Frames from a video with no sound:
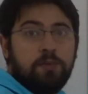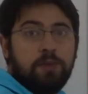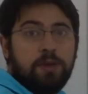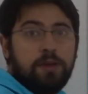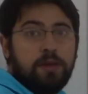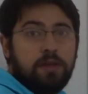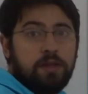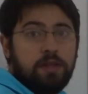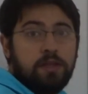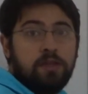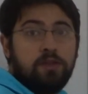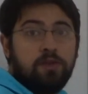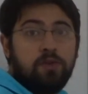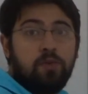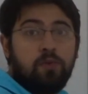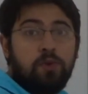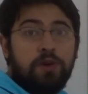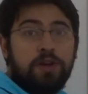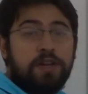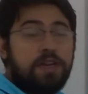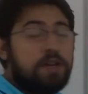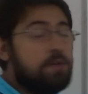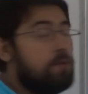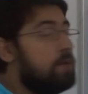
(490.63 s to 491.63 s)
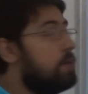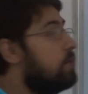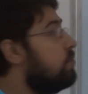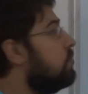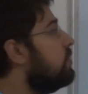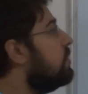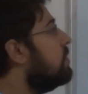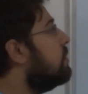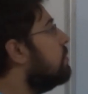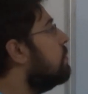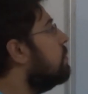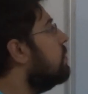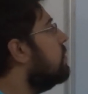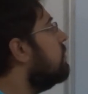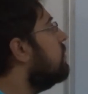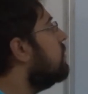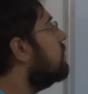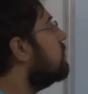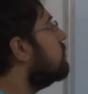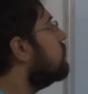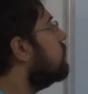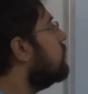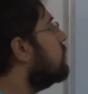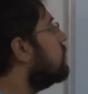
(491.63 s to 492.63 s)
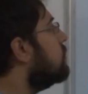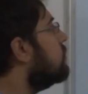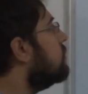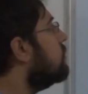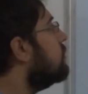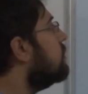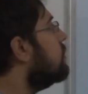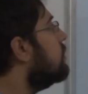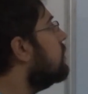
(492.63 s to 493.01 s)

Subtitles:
we do in the previous question?